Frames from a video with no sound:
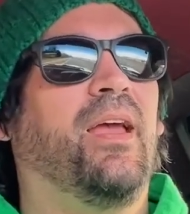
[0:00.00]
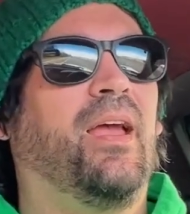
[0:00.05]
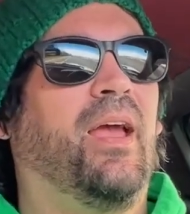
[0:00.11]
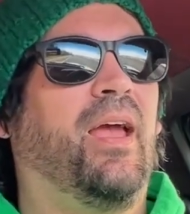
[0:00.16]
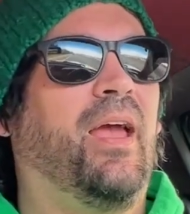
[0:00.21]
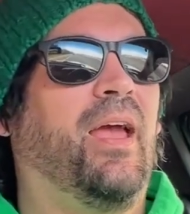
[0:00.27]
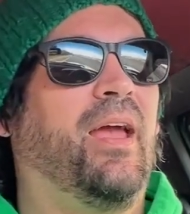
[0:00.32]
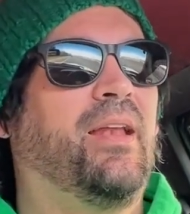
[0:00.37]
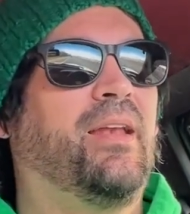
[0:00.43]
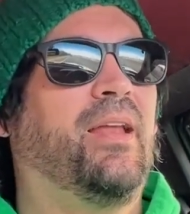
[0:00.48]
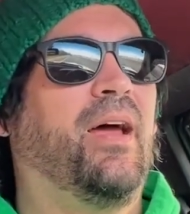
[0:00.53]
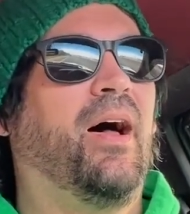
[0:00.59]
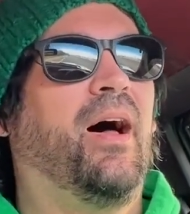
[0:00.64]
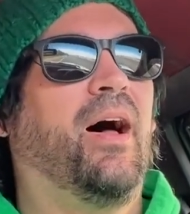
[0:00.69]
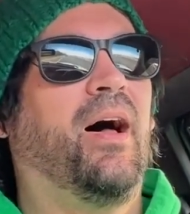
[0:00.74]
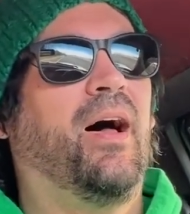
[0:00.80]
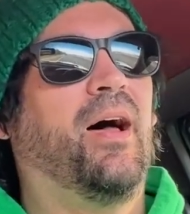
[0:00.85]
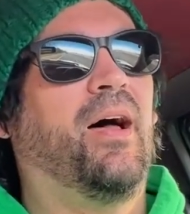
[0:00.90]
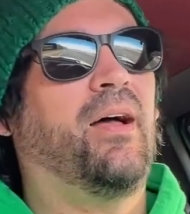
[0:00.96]
And
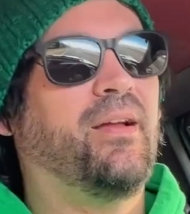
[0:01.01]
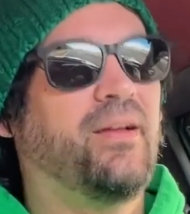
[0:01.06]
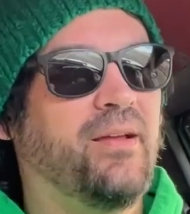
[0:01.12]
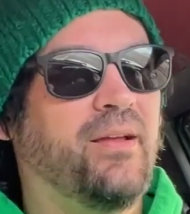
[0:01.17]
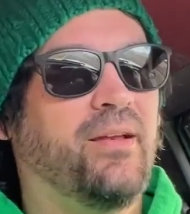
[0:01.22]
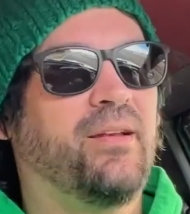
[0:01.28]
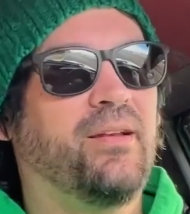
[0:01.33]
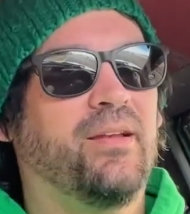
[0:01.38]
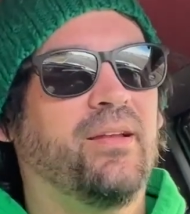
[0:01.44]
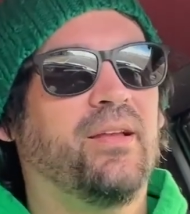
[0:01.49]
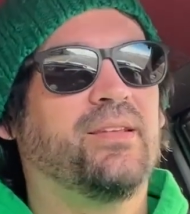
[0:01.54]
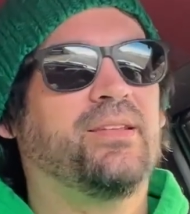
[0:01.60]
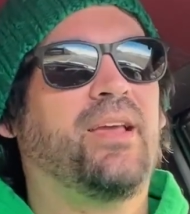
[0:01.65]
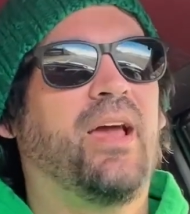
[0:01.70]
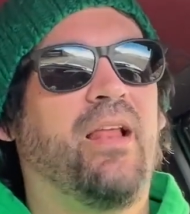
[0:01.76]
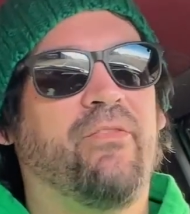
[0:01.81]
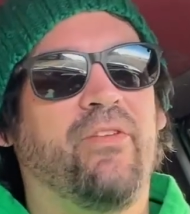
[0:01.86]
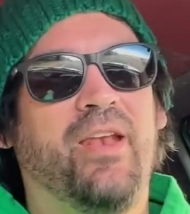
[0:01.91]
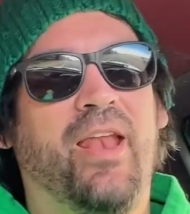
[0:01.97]
it's
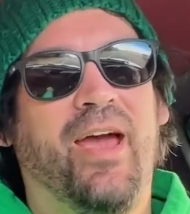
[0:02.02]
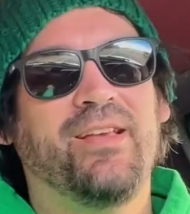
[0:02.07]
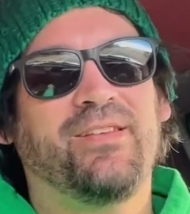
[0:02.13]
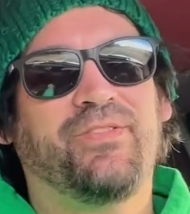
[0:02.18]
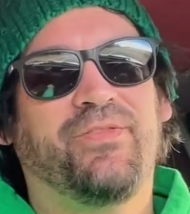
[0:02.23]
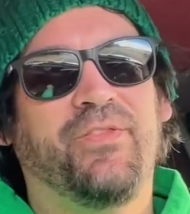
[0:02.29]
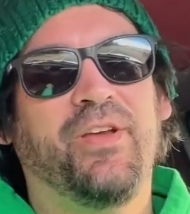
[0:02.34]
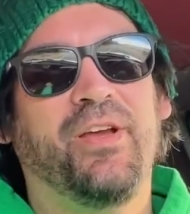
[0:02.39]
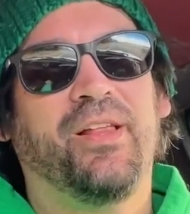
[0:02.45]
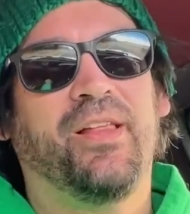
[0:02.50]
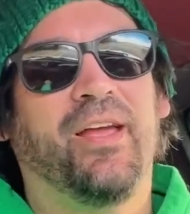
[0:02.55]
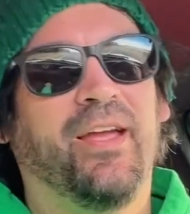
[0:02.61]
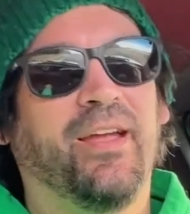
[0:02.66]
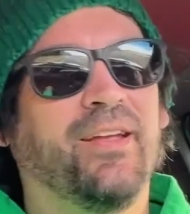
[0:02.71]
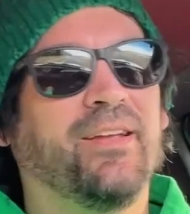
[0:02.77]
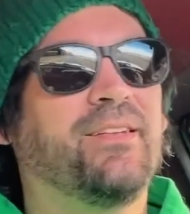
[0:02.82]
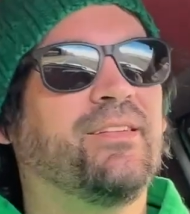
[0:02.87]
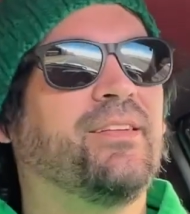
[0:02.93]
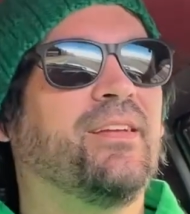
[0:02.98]
kind of a nice feeling.
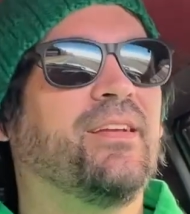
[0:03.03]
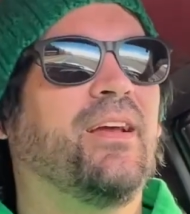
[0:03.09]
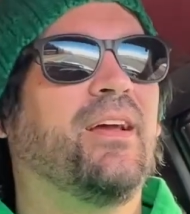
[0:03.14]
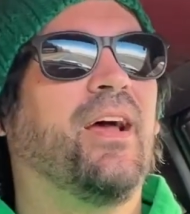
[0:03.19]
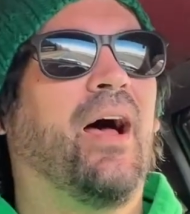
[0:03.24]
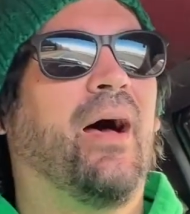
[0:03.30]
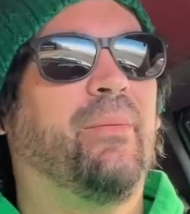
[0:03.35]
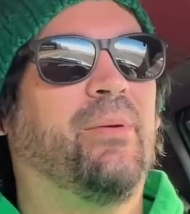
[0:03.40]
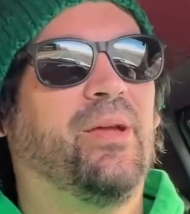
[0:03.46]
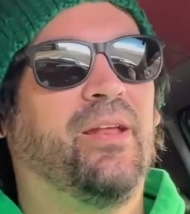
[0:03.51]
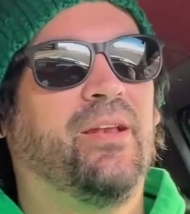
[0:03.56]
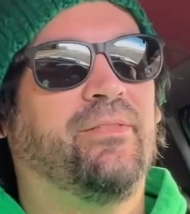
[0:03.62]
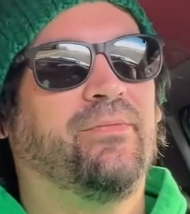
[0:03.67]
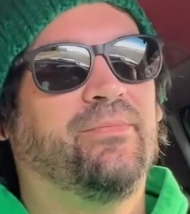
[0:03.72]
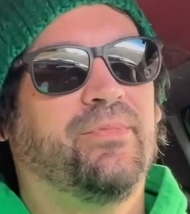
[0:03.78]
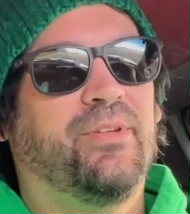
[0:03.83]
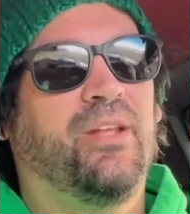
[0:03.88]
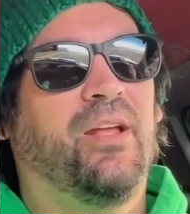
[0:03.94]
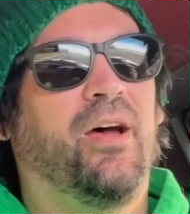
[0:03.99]
I
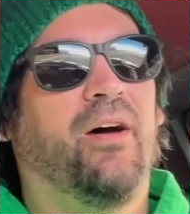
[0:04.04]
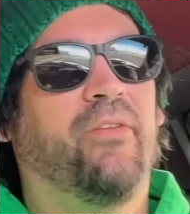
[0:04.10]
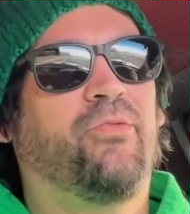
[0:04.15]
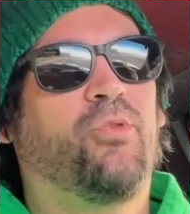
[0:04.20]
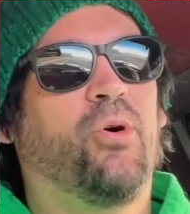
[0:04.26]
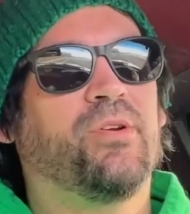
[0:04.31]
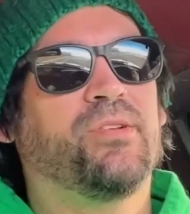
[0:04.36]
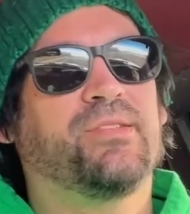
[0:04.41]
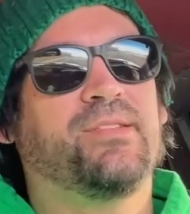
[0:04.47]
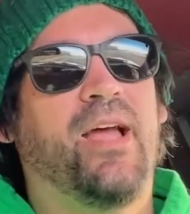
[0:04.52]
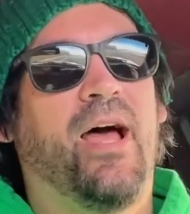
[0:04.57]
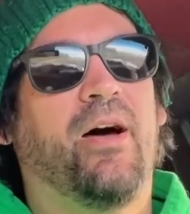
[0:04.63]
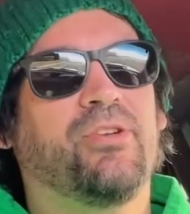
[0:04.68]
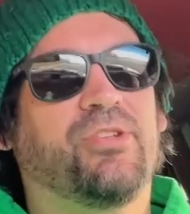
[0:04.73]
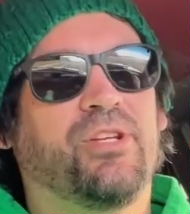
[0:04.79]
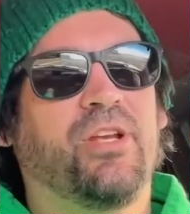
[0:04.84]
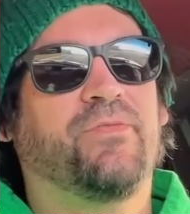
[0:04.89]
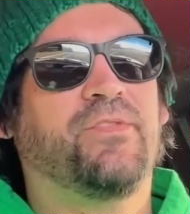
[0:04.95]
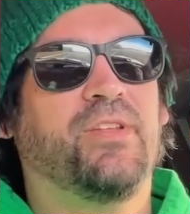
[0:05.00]
mean, you know, of course
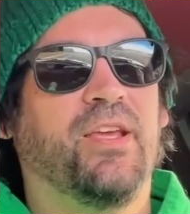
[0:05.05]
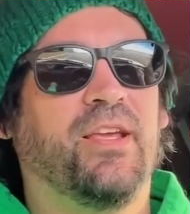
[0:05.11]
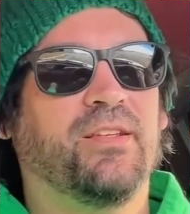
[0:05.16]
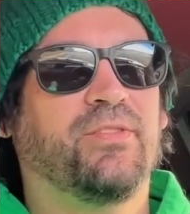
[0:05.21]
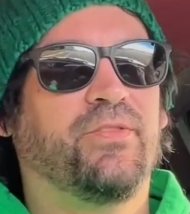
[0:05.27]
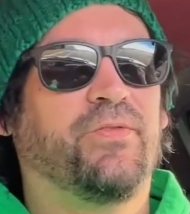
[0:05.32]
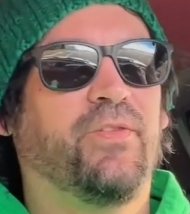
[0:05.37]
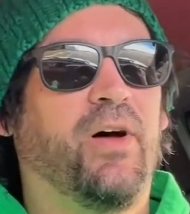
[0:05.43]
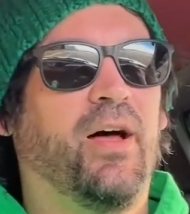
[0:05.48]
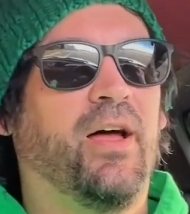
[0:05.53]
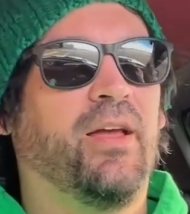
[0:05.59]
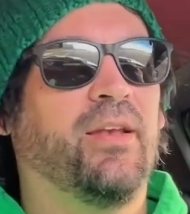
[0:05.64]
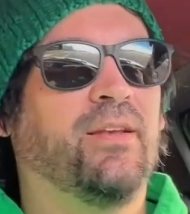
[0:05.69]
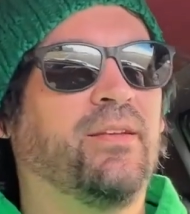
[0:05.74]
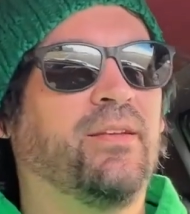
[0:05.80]
downshifting is fun,